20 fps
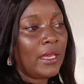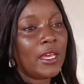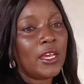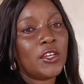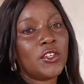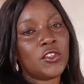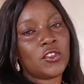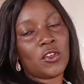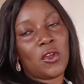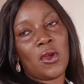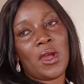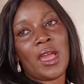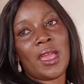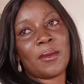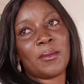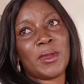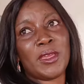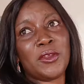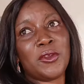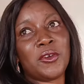So I
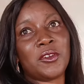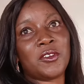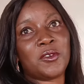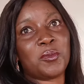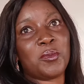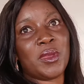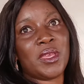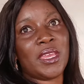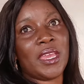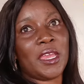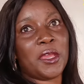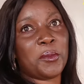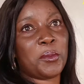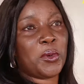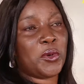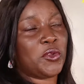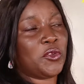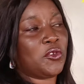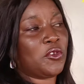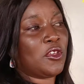may not be able
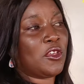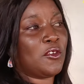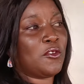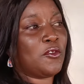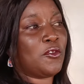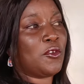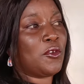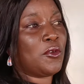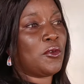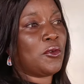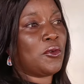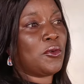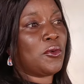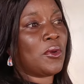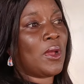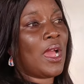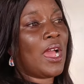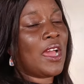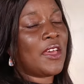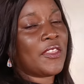to give you
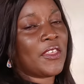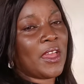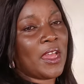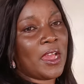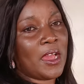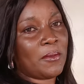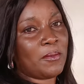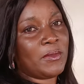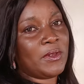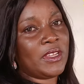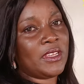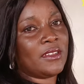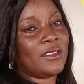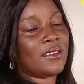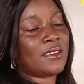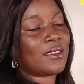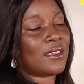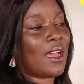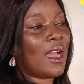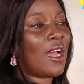other
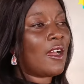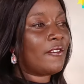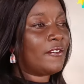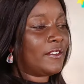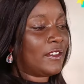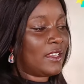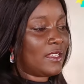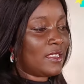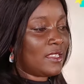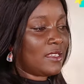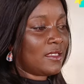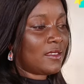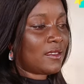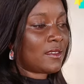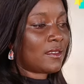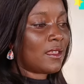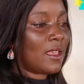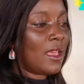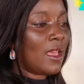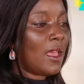updates after
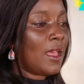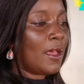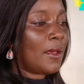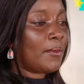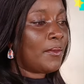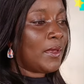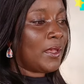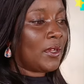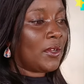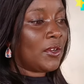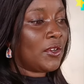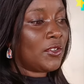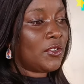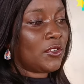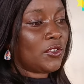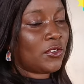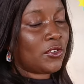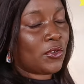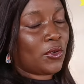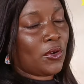this,
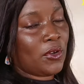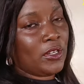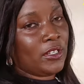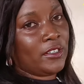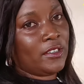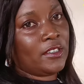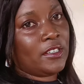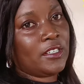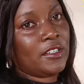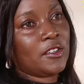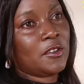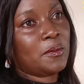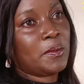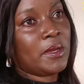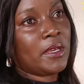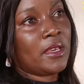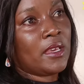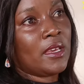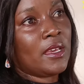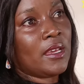because honestly
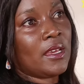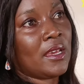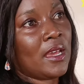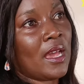speaking,